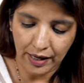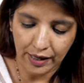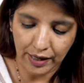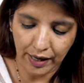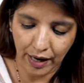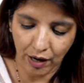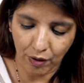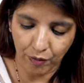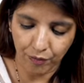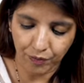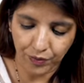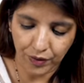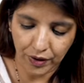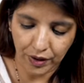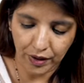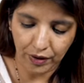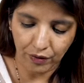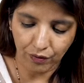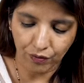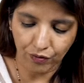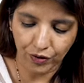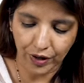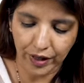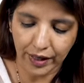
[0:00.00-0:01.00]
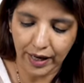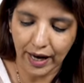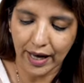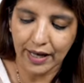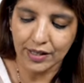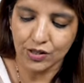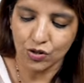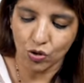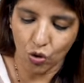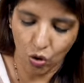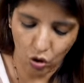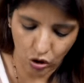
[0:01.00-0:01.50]
Now,
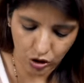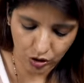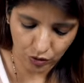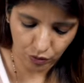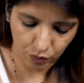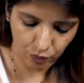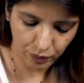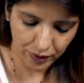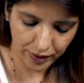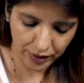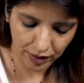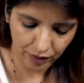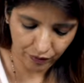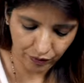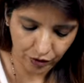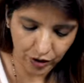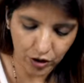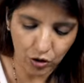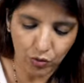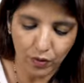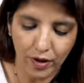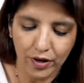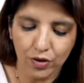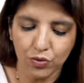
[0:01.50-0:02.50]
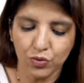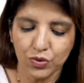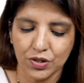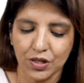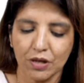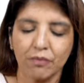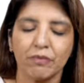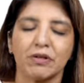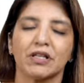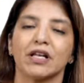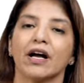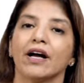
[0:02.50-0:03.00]
whereas whenever you are
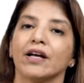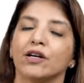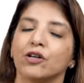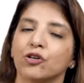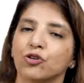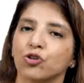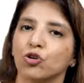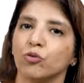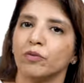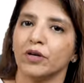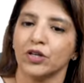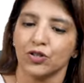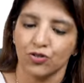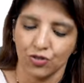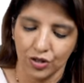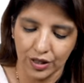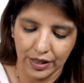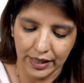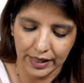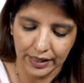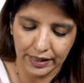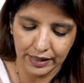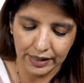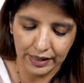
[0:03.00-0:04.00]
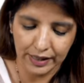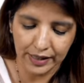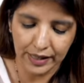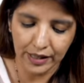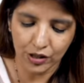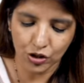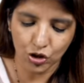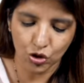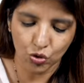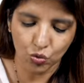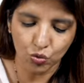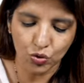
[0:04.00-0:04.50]
using methylergometrin it
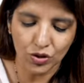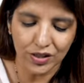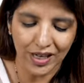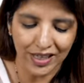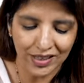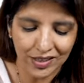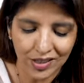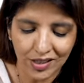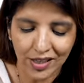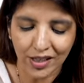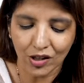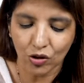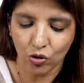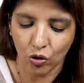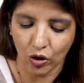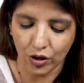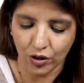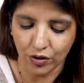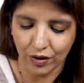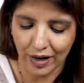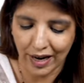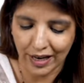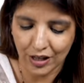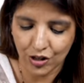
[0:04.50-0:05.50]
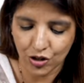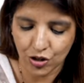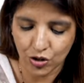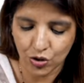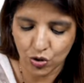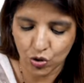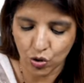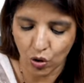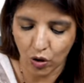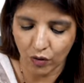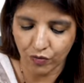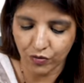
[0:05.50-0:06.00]
leads to tetanic
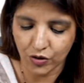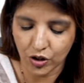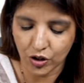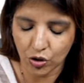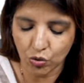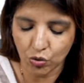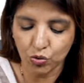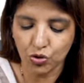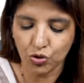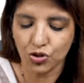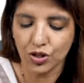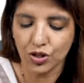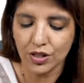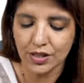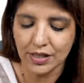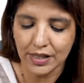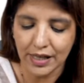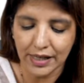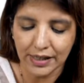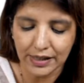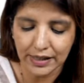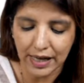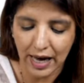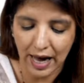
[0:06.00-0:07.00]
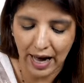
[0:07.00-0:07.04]
contractions of the uterus it